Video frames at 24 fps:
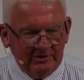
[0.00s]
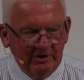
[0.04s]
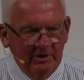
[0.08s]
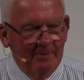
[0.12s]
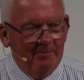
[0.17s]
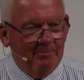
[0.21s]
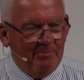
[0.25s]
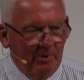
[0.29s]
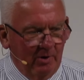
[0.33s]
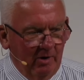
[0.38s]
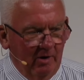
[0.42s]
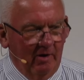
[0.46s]
to
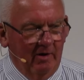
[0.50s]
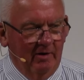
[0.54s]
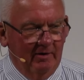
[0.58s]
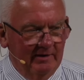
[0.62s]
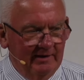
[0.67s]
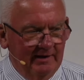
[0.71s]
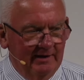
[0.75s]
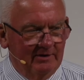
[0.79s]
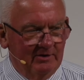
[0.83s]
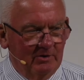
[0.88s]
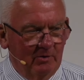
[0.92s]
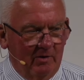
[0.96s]

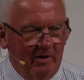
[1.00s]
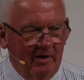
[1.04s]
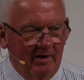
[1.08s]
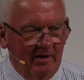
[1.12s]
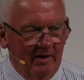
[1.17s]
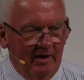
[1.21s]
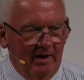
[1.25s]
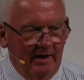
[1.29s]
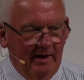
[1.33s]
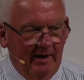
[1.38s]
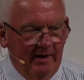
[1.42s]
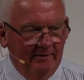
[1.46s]
impart into our
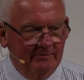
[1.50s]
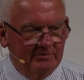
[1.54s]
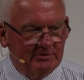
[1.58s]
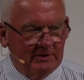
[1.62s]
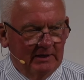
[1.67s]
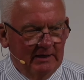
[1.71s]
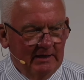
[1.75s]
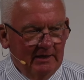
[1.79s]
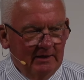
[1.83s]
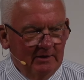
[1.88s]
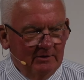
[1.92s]
lives.